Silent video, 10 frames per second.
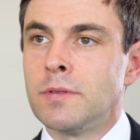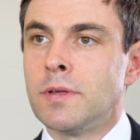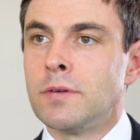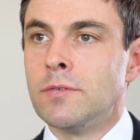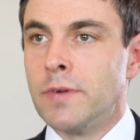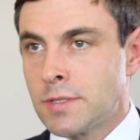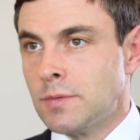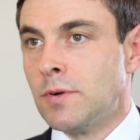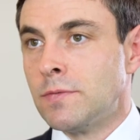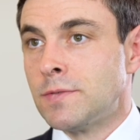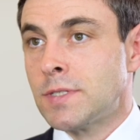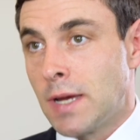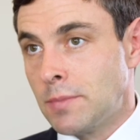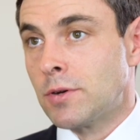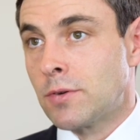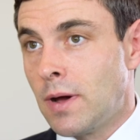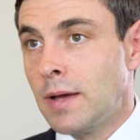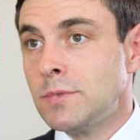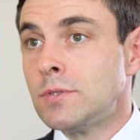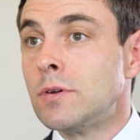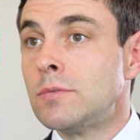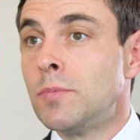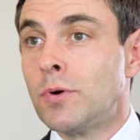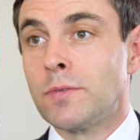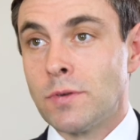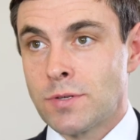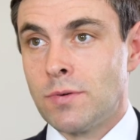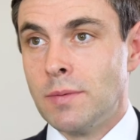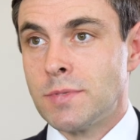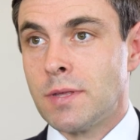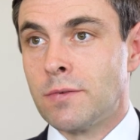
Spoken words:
that are a victim of cybercrime do not report those crimes.